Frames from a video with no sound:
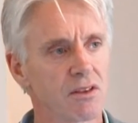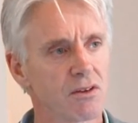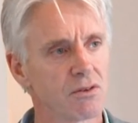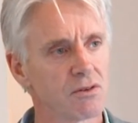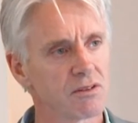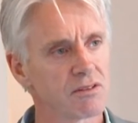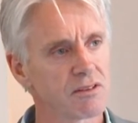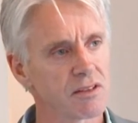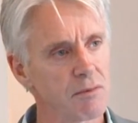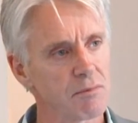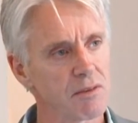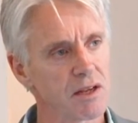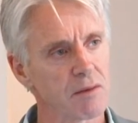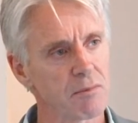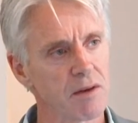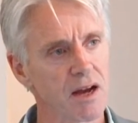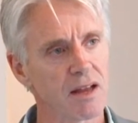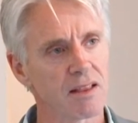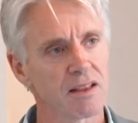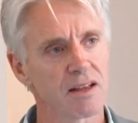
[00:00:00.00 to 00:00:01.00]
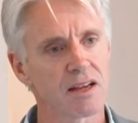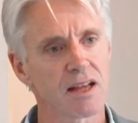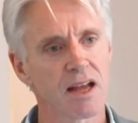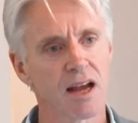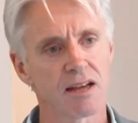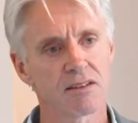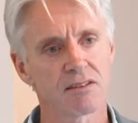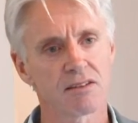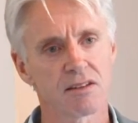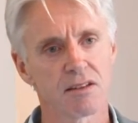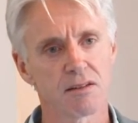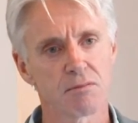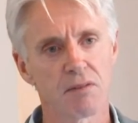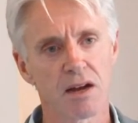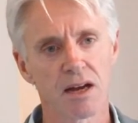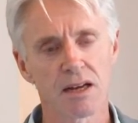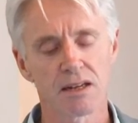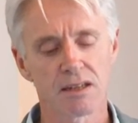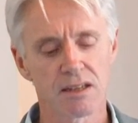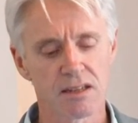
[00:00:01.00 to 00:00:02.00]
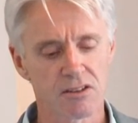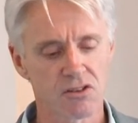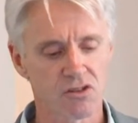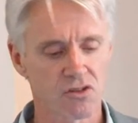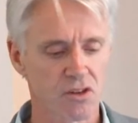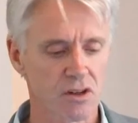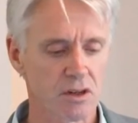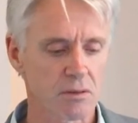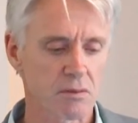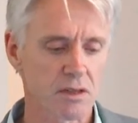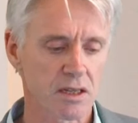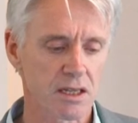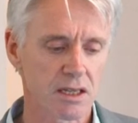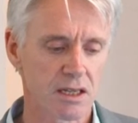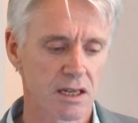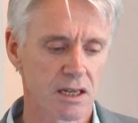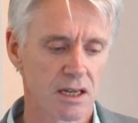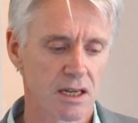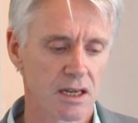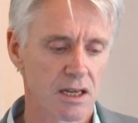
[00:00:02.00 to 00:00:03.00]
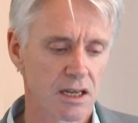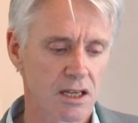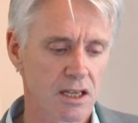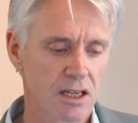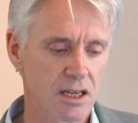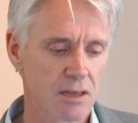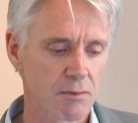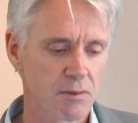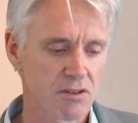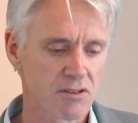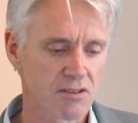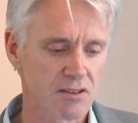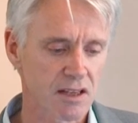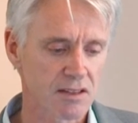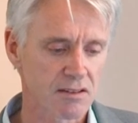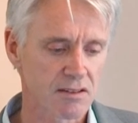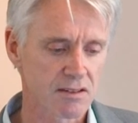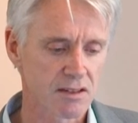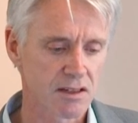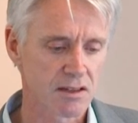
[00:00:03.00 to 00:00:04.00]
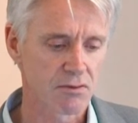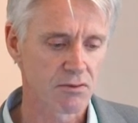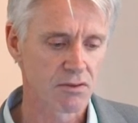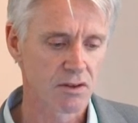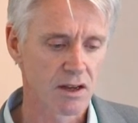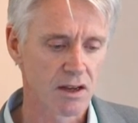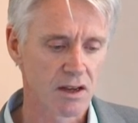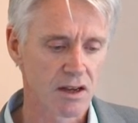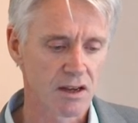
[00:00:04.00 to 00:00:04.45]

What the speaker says: there was something about their cancer that made it extremely chemosensitive.